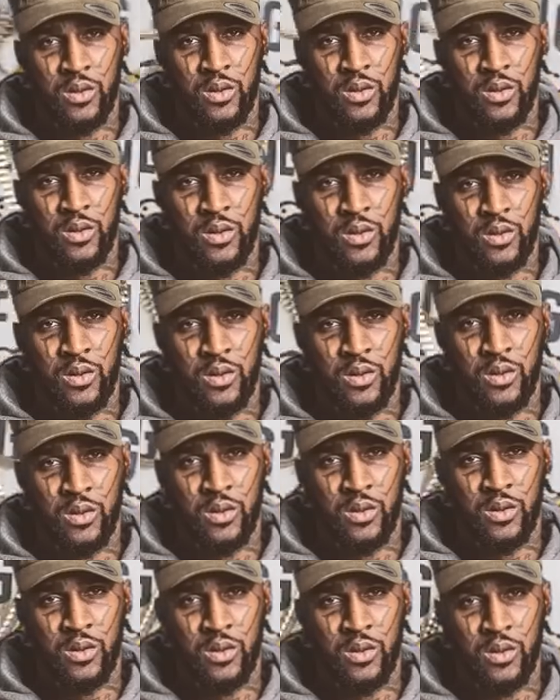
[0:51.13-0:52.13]

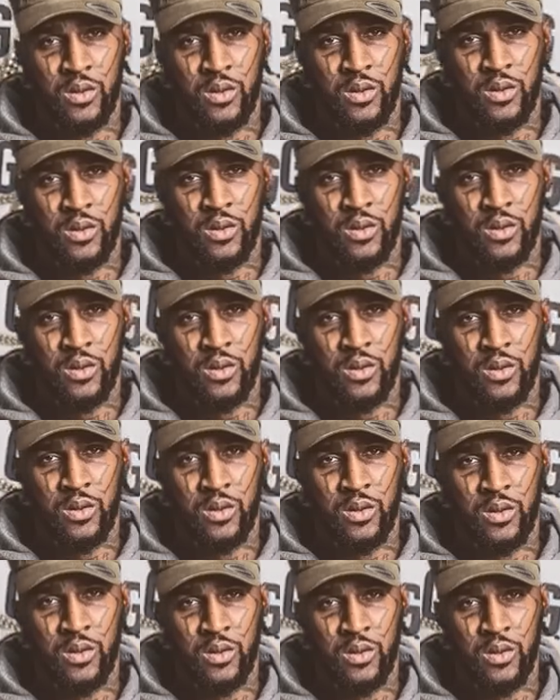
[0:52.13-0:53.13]

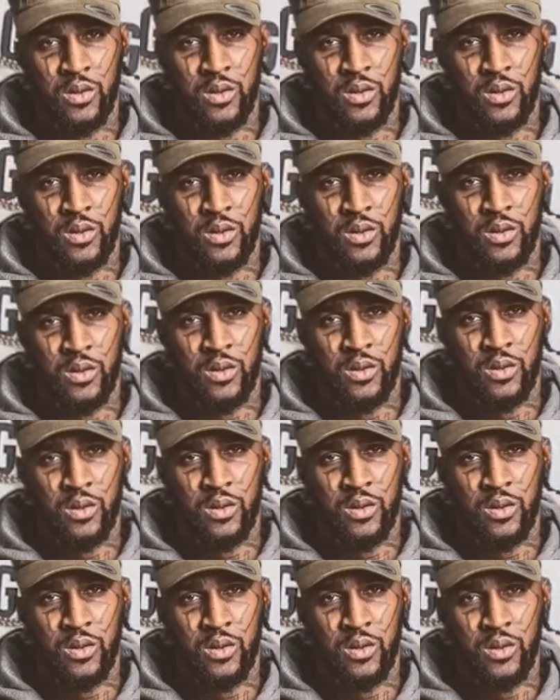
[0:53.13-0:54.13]

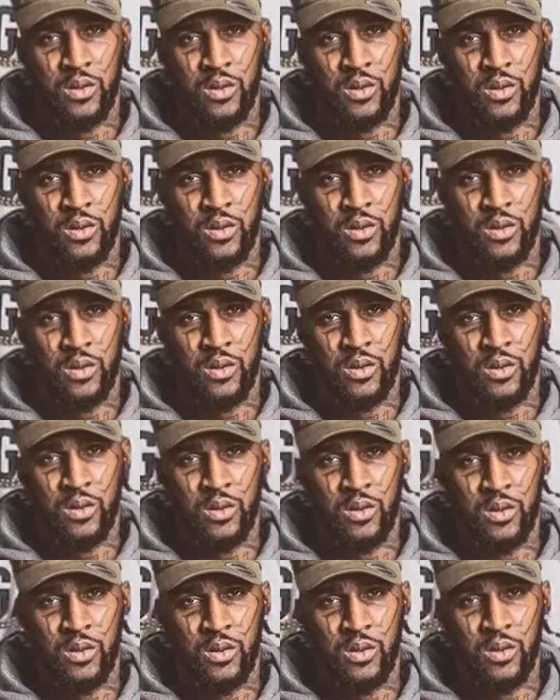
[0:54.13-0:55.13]

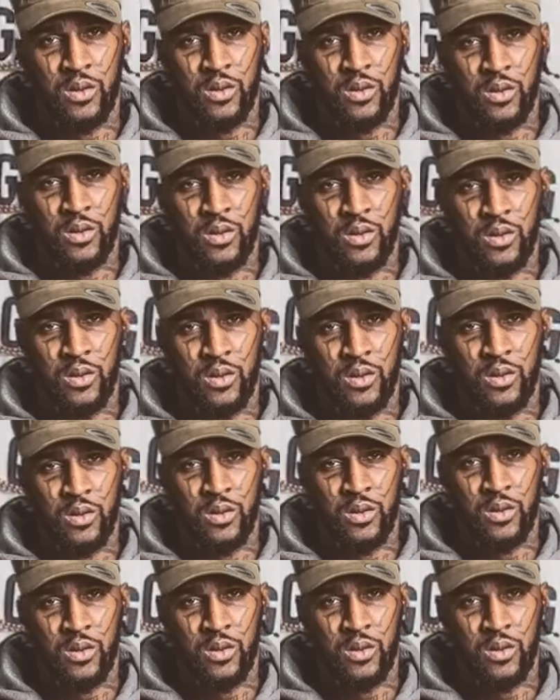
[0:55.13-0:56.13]

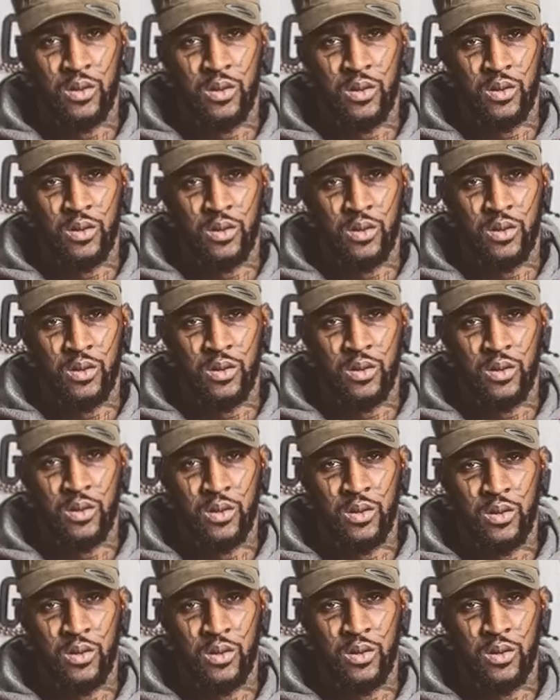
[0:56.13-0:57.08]
This person isn't speaking.